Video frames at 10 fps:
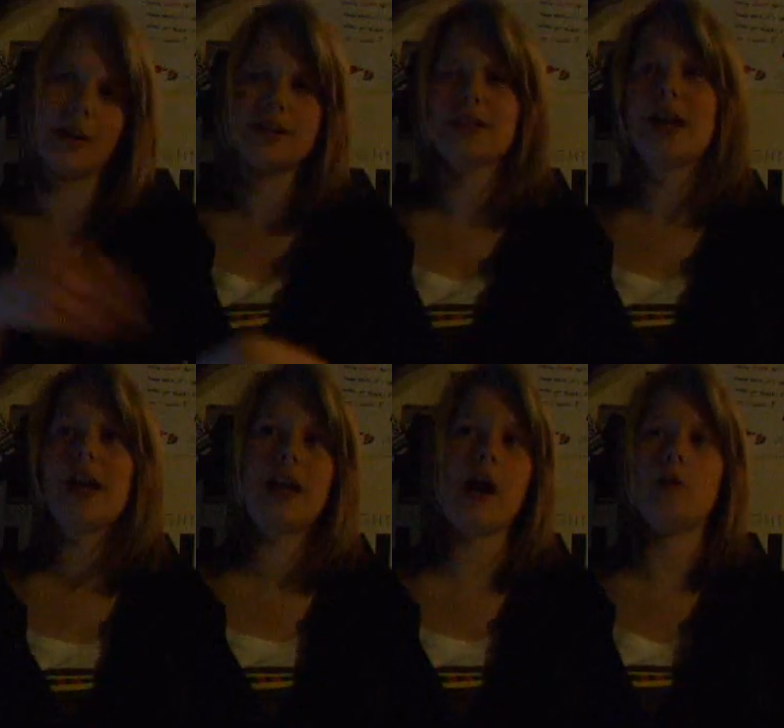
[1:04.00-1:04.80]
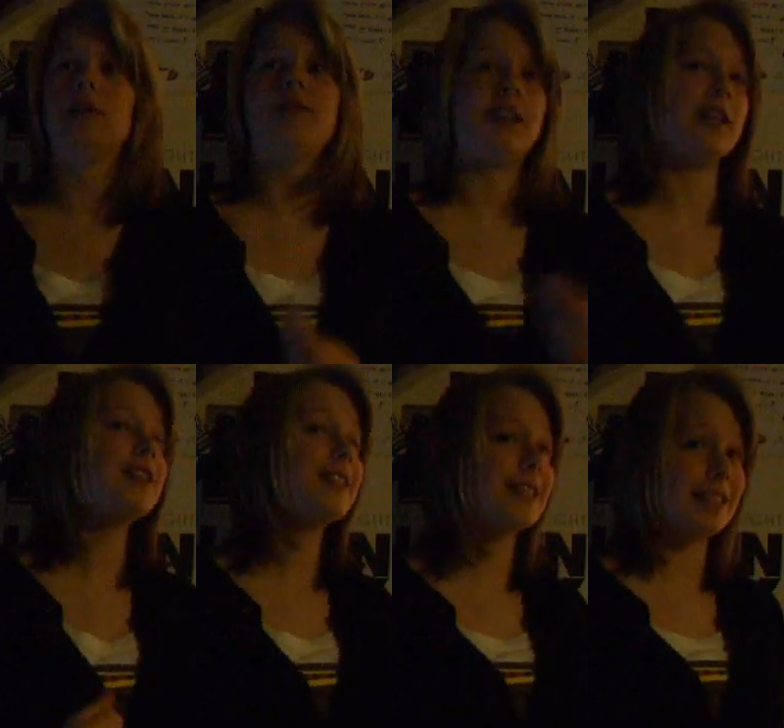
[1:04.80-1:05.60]
Wednesday, our lovely
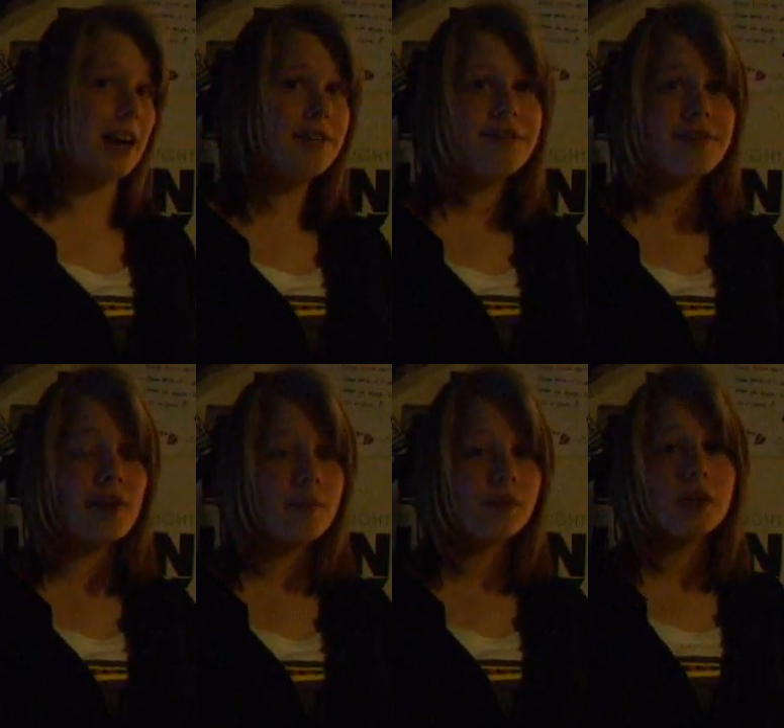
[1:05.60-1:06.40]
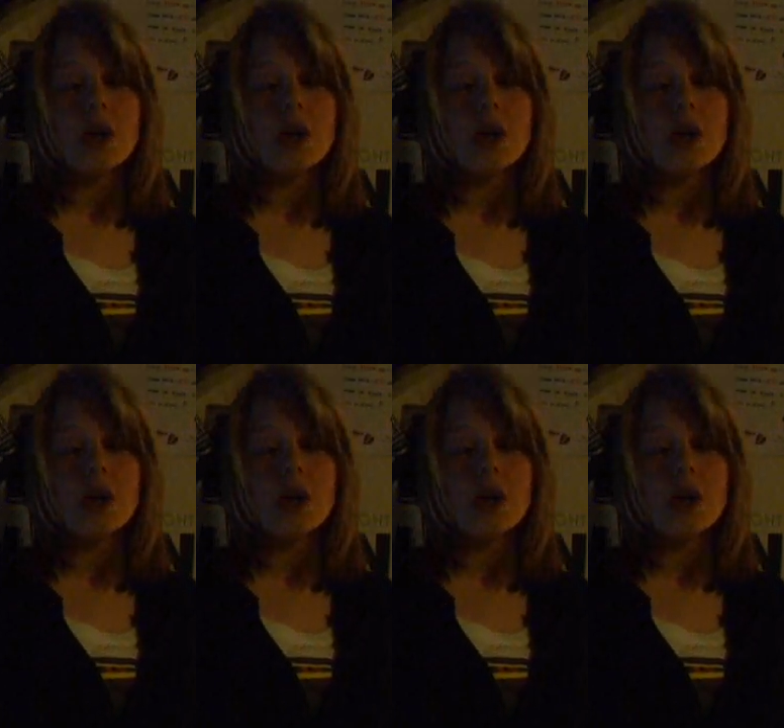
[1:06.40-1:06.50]
Steph,